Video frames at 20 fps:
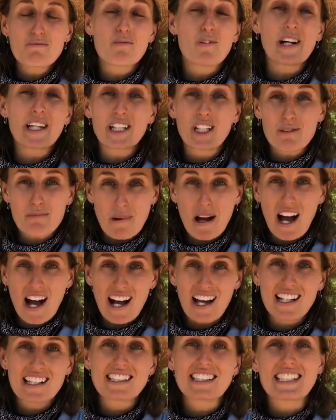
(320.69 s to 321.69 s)
Bring your
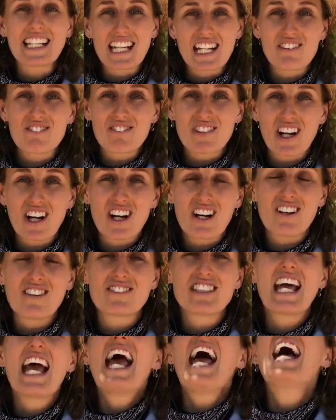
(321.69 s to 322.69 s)
pods, get involved,
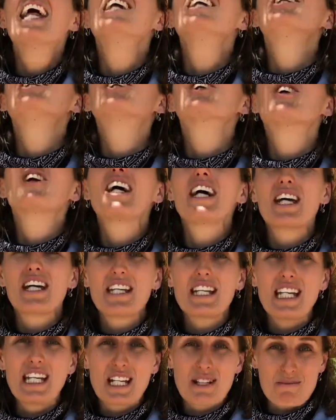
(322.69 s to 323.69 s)
and enjoy
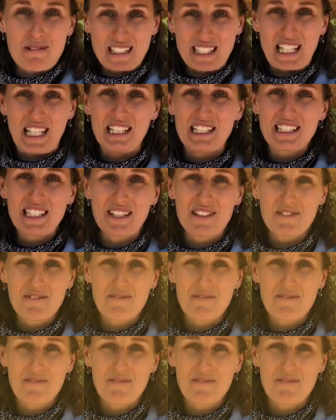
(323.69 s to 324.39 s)
eating mesquite.